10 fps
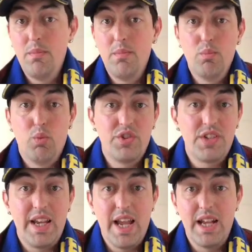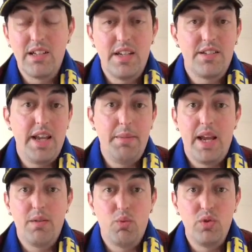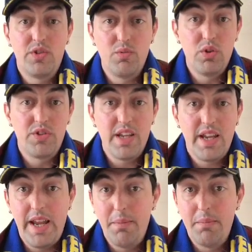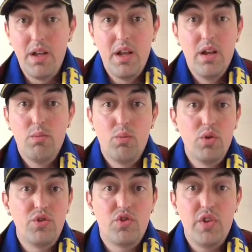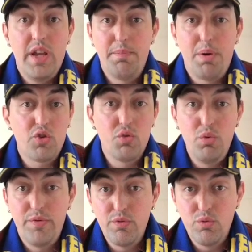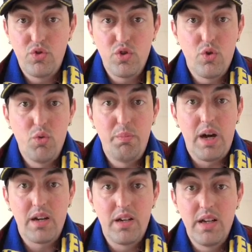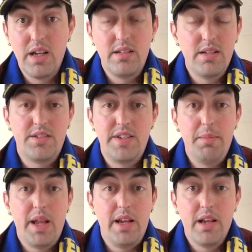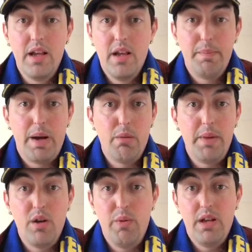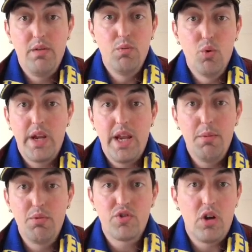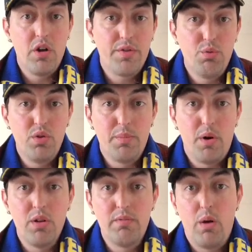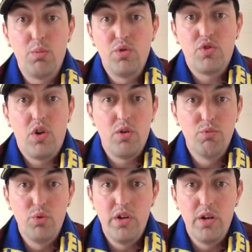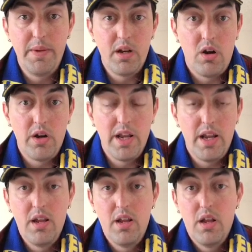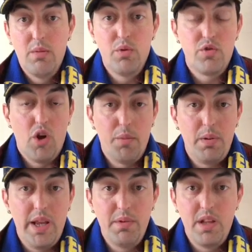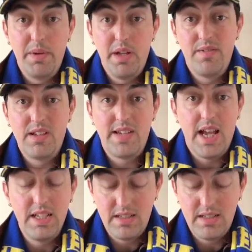Once again, it seemed like once the game was impossible for us to come back, it seemed like Parramatta went, okay, we'll start throwing the ball around, we'll start running a bit harder, we'll start playing with a bit of intent.